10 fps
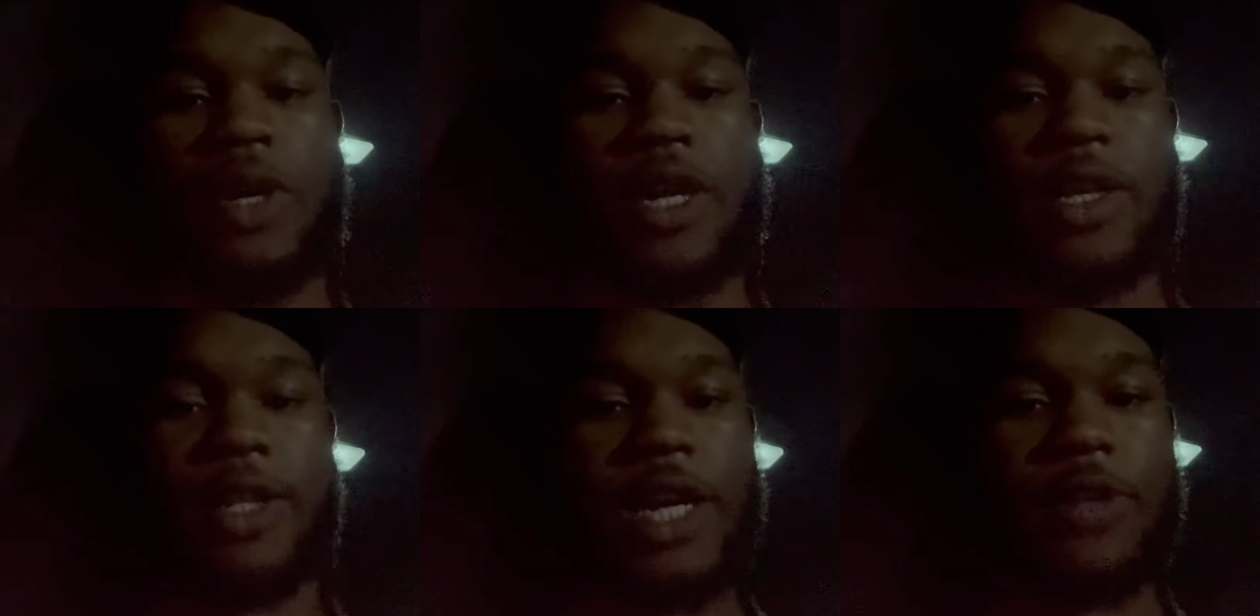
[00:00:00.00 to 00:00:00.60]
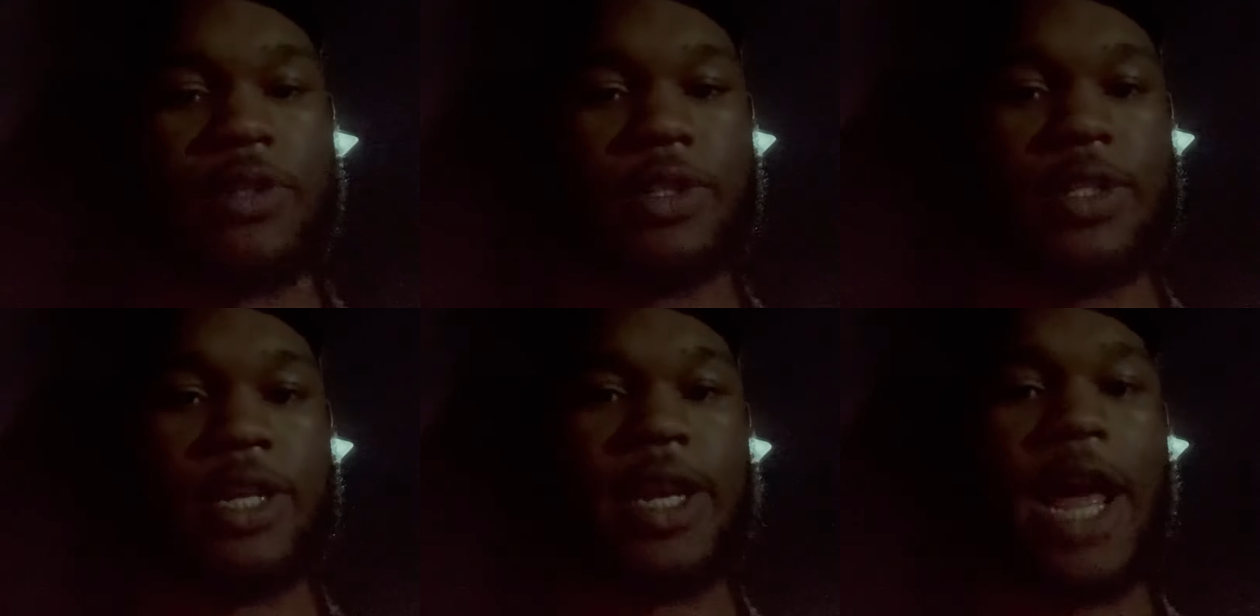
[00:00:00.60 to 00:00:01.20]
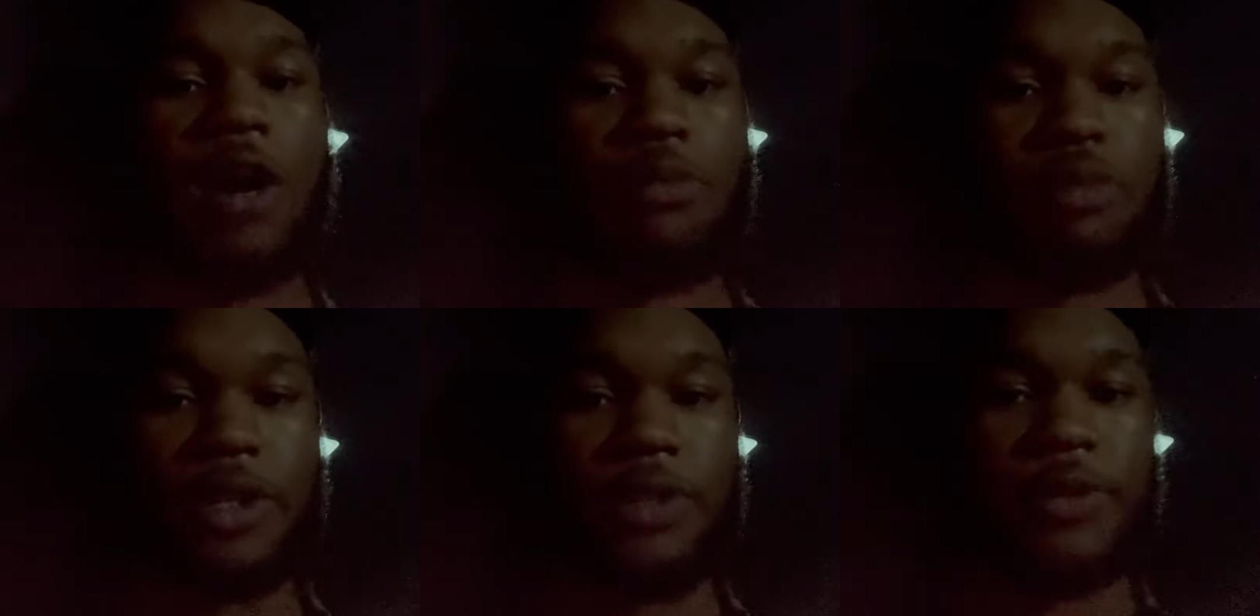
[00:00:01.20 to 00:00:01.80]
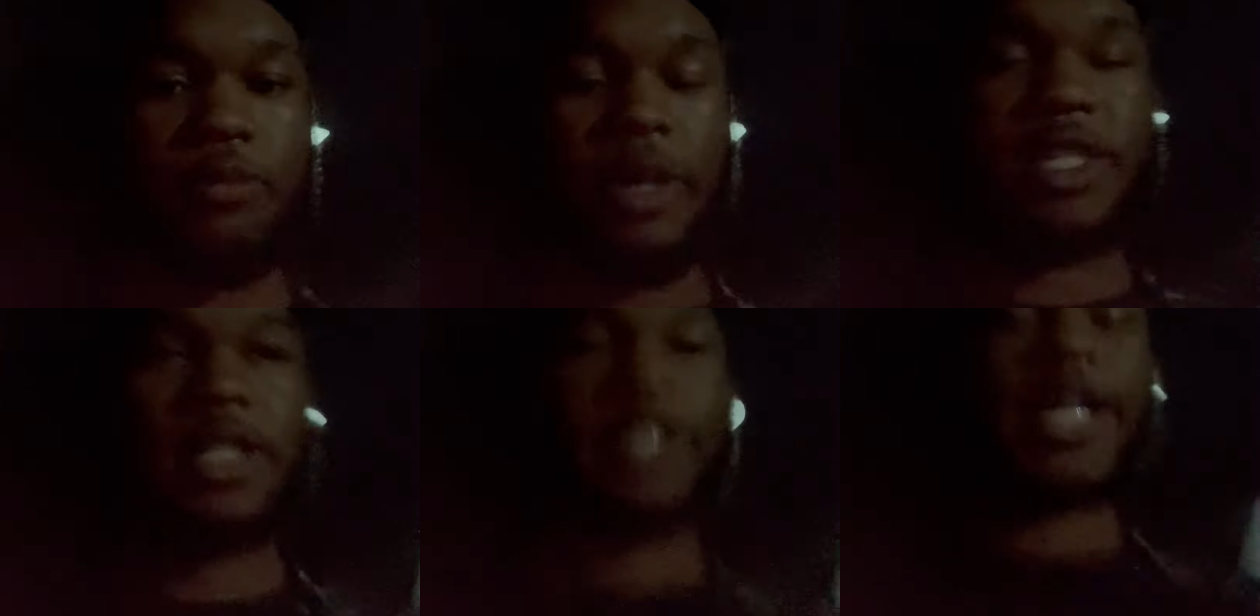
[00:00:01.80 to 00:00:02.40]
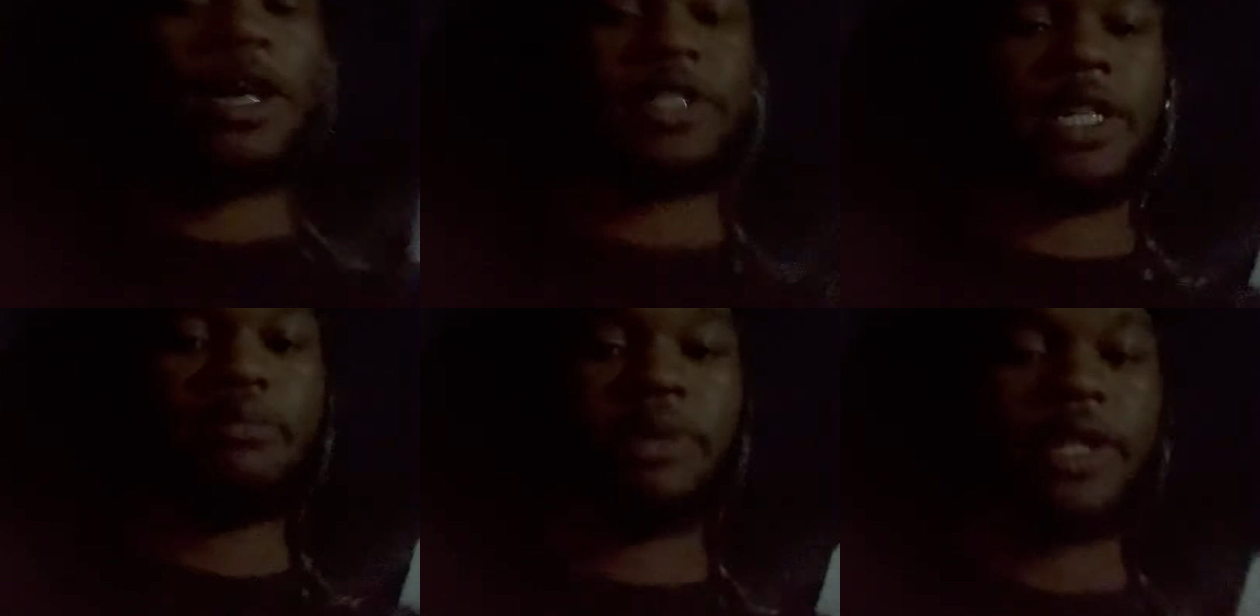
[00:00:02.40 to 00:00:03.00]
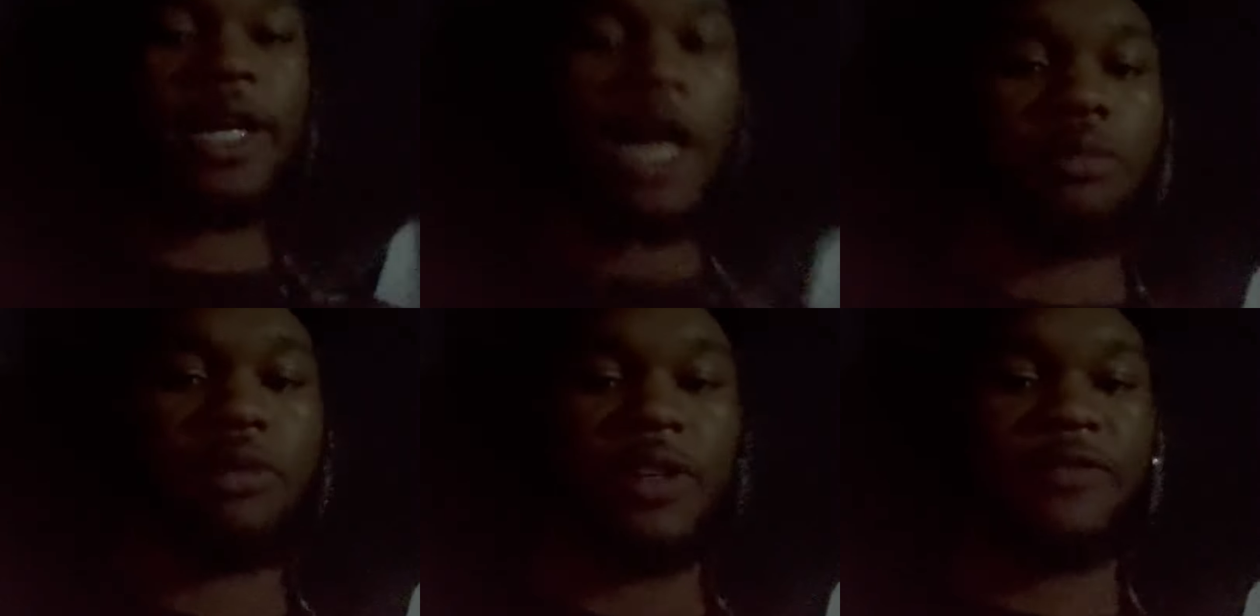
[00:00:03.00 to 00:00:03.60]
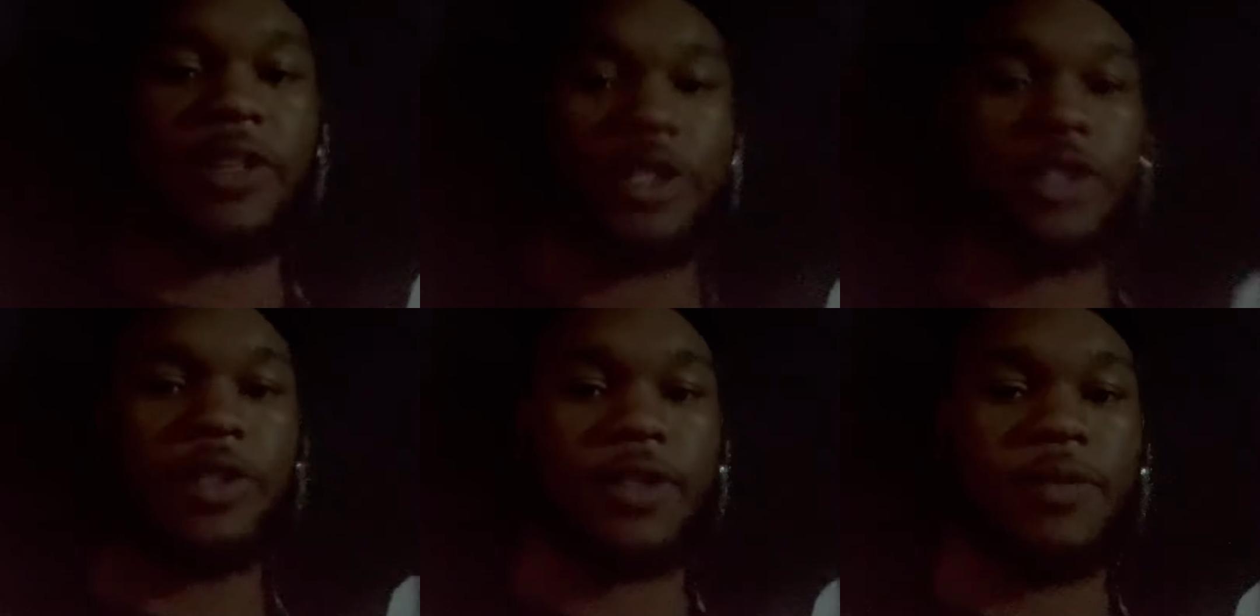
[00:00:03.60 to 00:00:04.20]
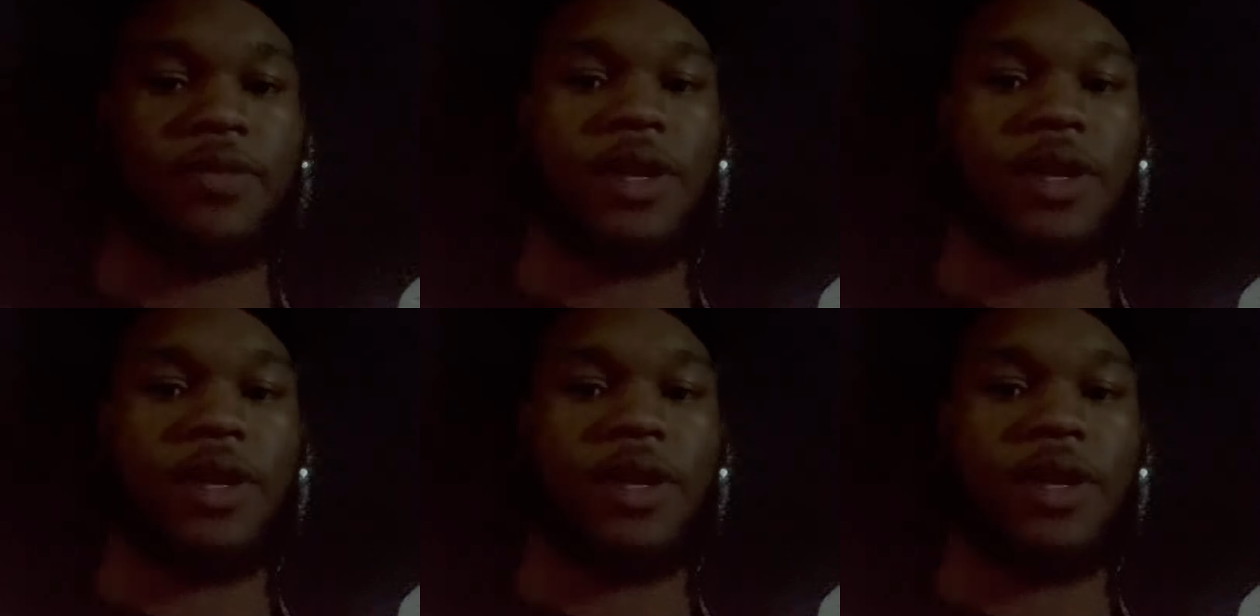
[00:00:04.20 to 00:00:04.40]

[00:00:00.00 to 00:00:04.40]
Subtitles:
and allows an output. Basically allows input and output functions.